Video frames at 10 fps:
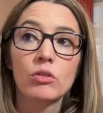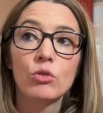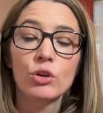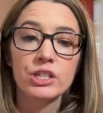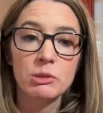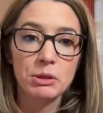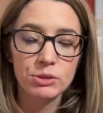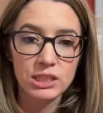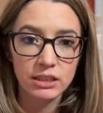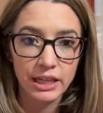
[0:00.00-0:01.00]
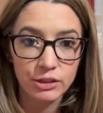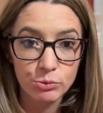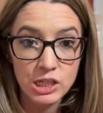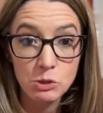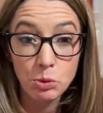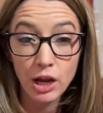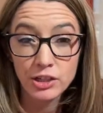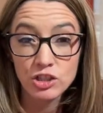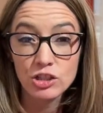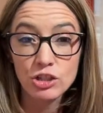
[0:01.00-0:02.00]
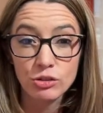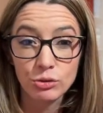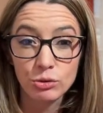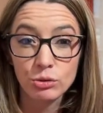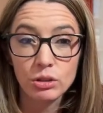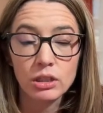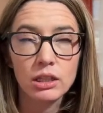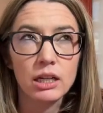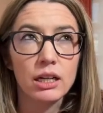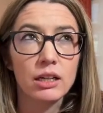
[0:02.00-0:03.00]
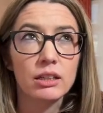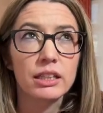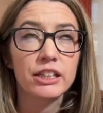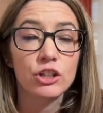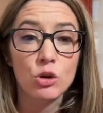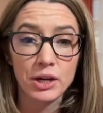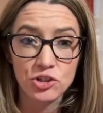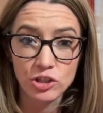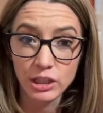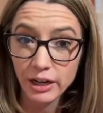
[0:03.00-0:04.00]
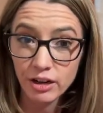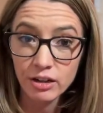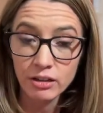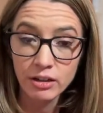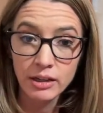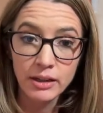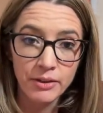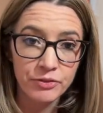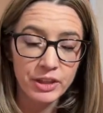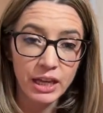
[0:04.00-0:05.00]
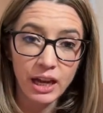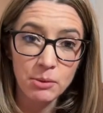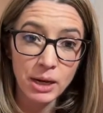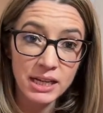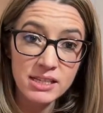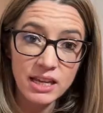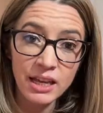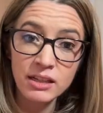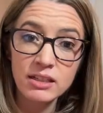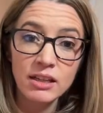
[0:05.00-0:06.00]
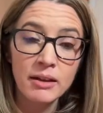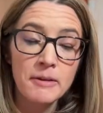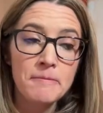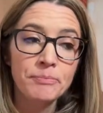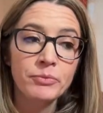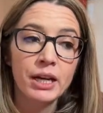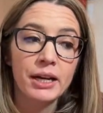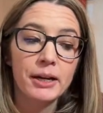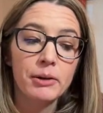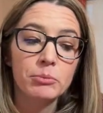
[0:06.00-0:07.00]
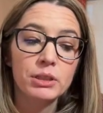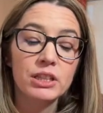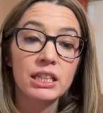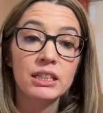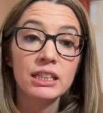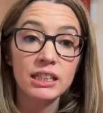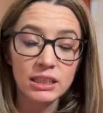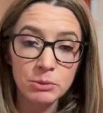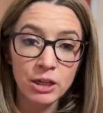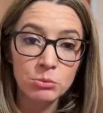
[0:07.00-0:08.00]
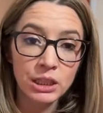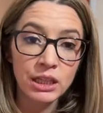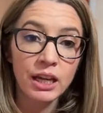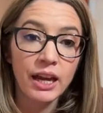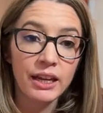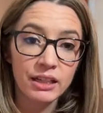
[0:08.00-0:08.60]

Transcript: or to be able to like respond to like a questionnaire that I might send, then email me at